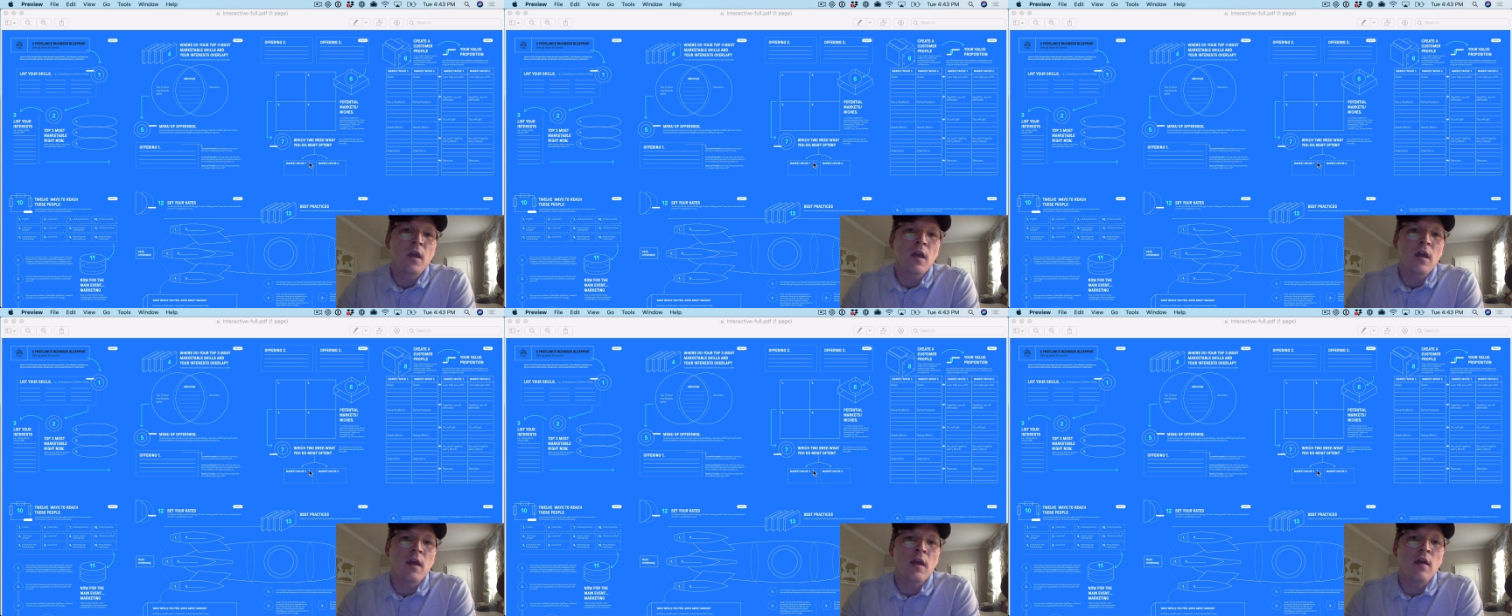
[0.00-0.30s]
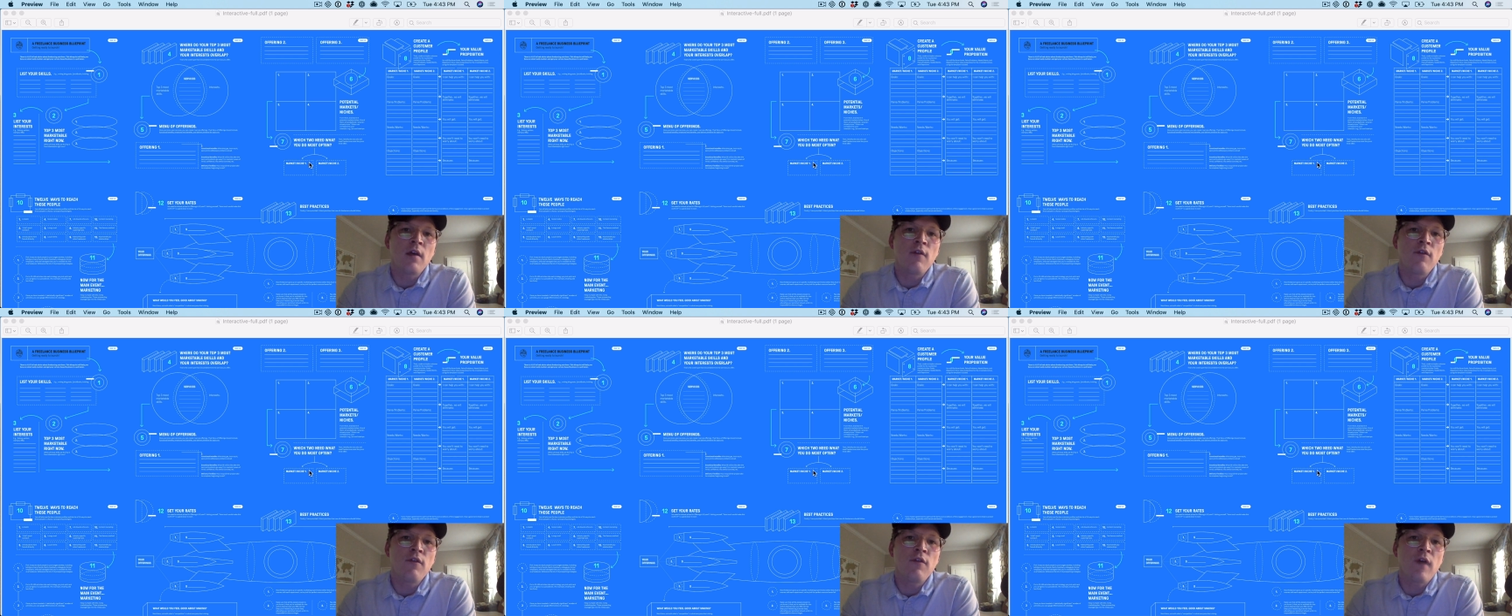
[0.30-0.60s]

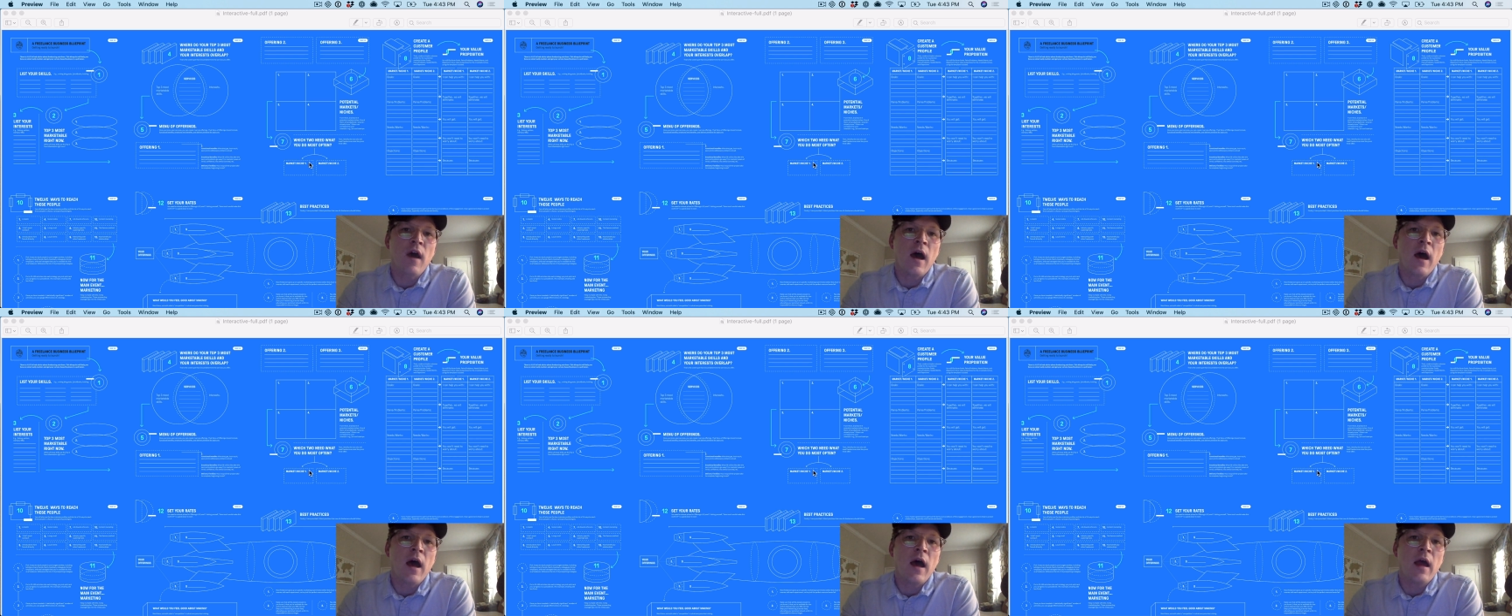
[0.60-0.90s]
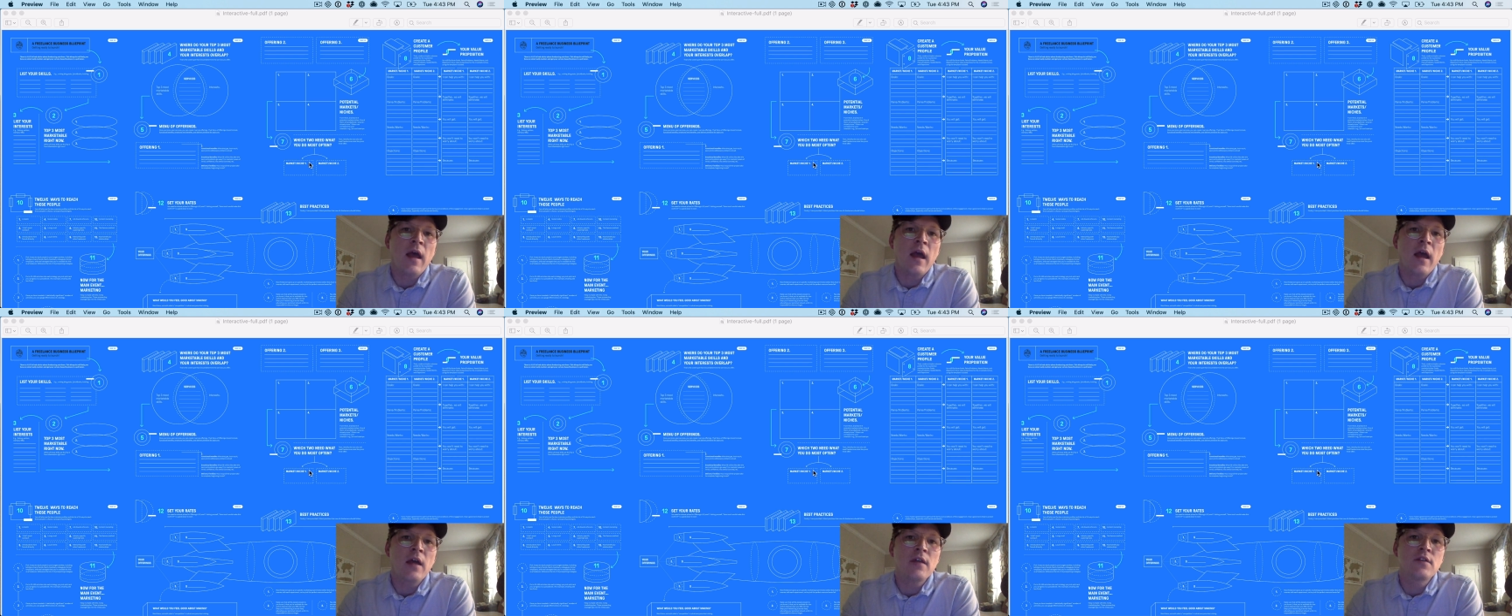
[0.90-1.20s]
if I
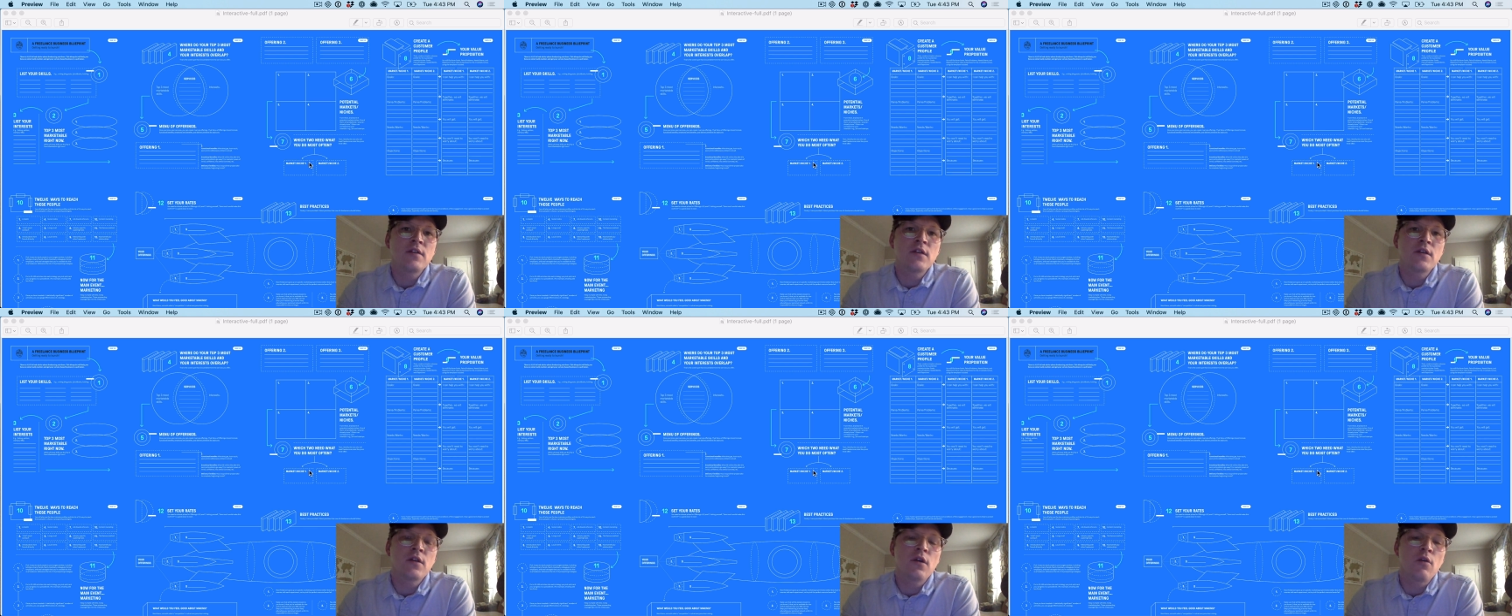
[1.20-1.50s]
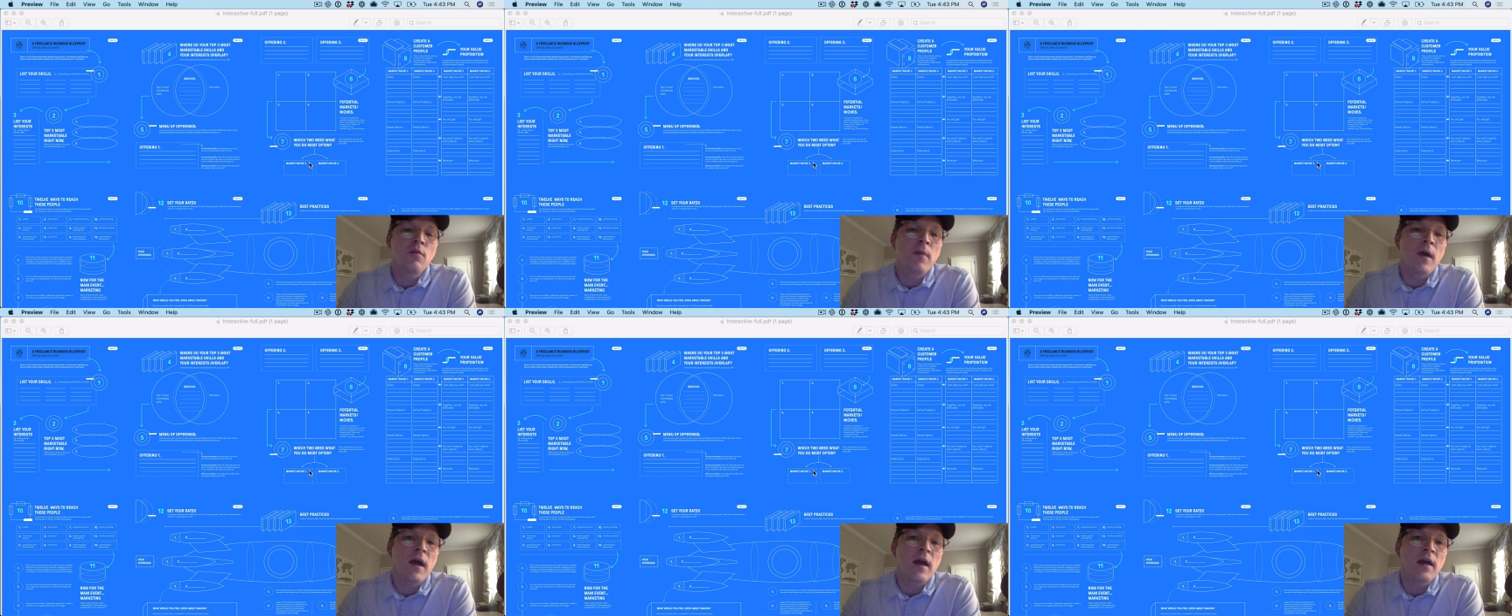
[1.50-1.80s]
had to
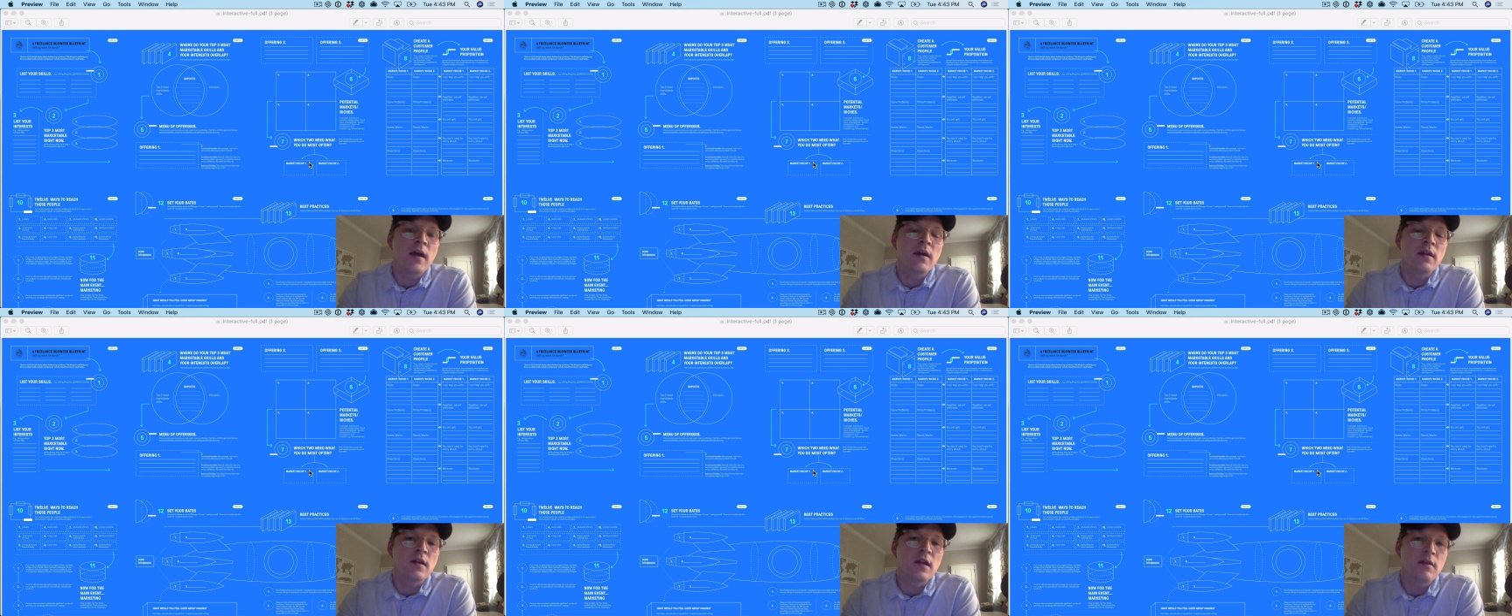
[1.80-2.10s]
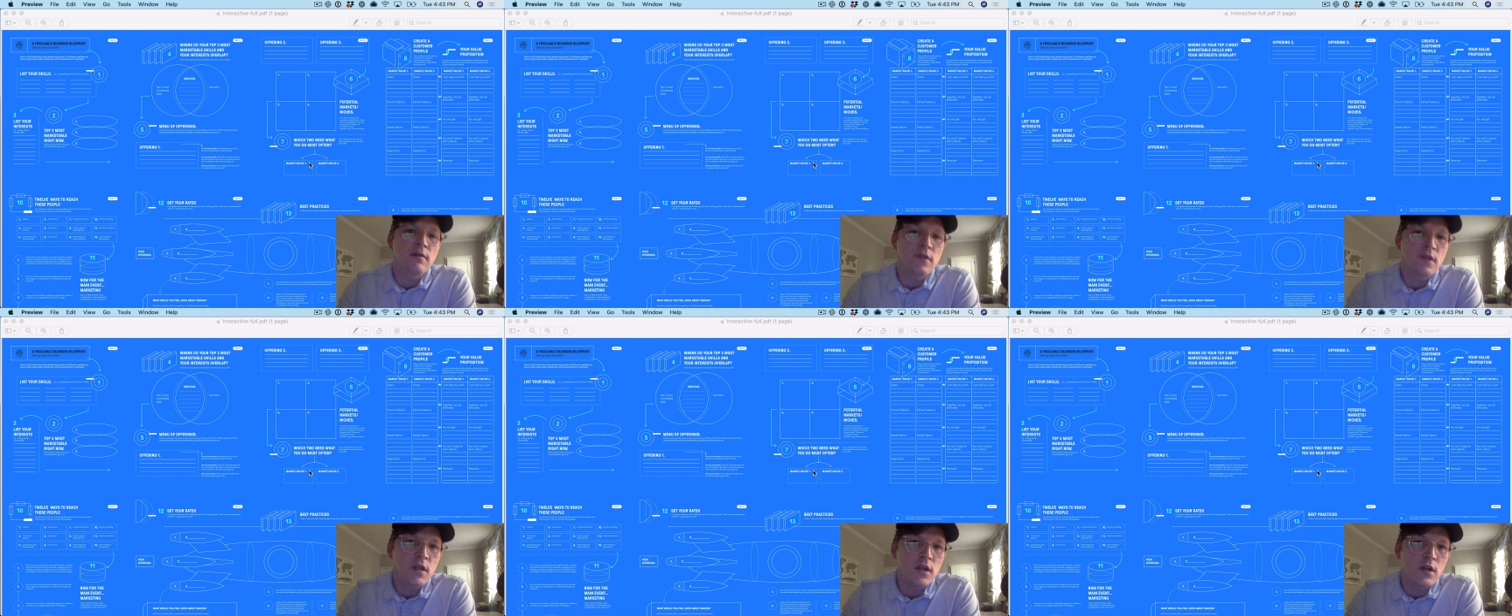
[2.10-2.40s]
go back
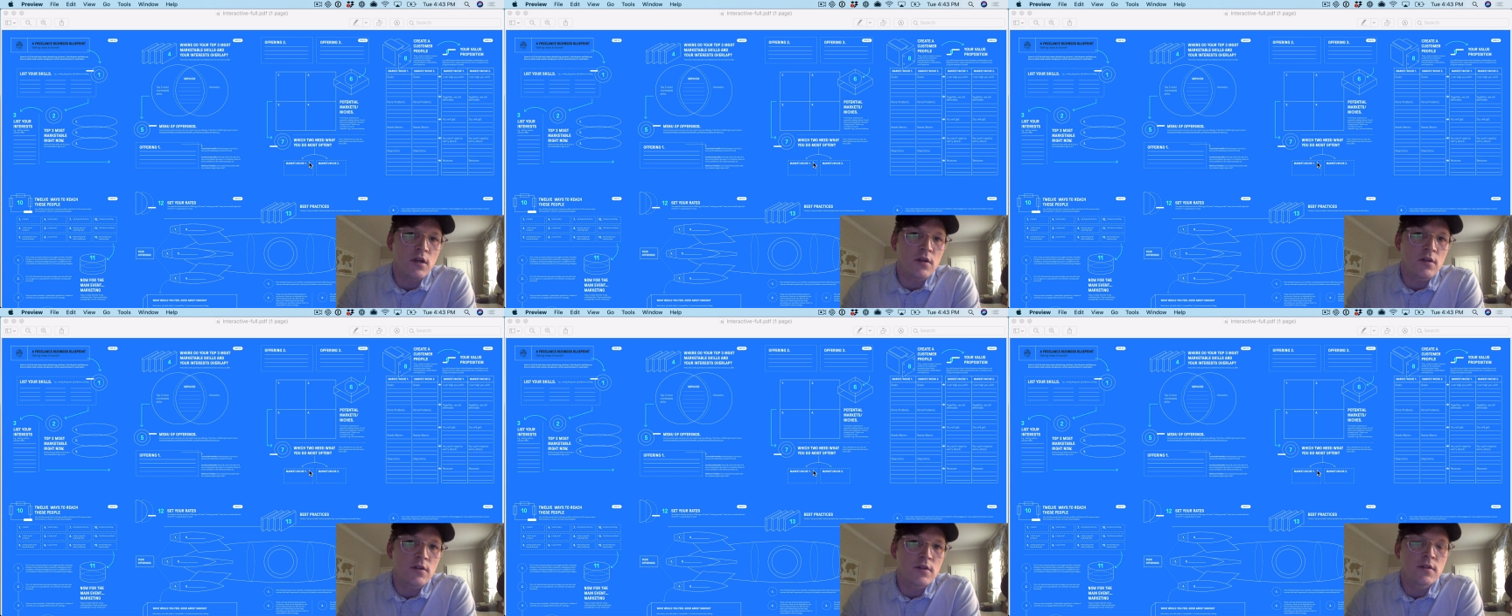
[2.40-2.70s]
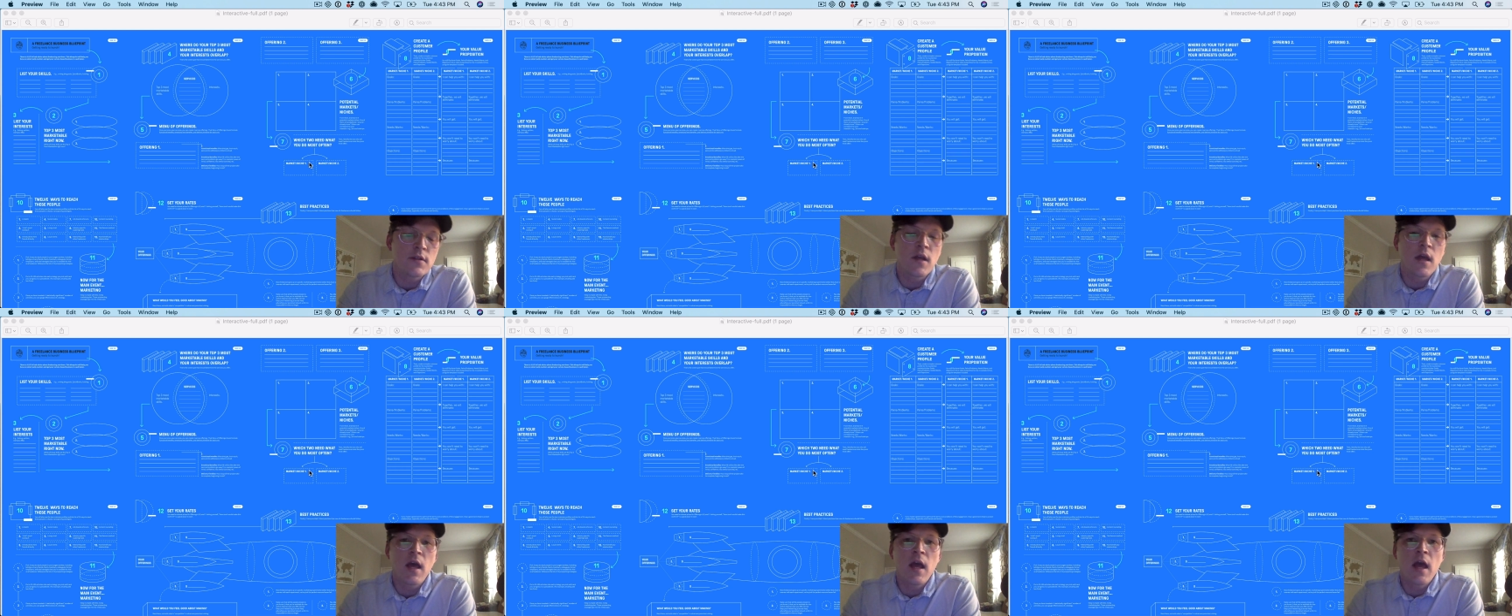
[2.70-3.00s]
11
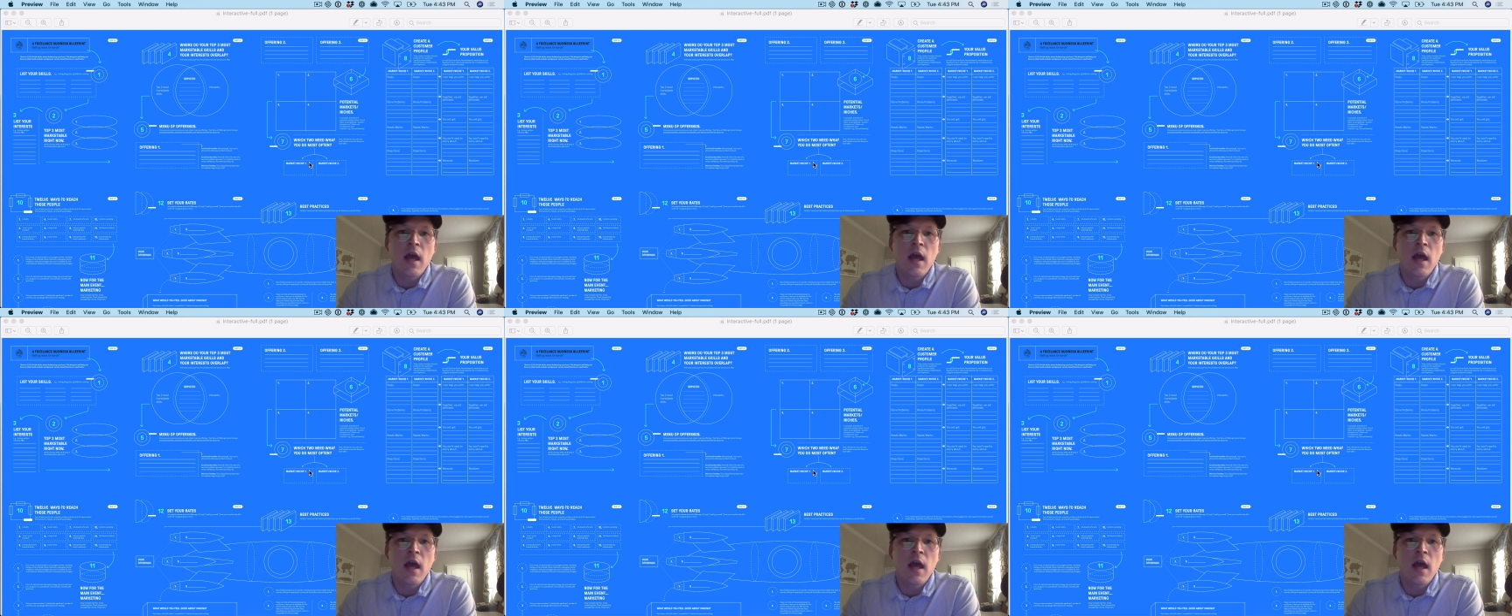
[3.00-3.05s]
years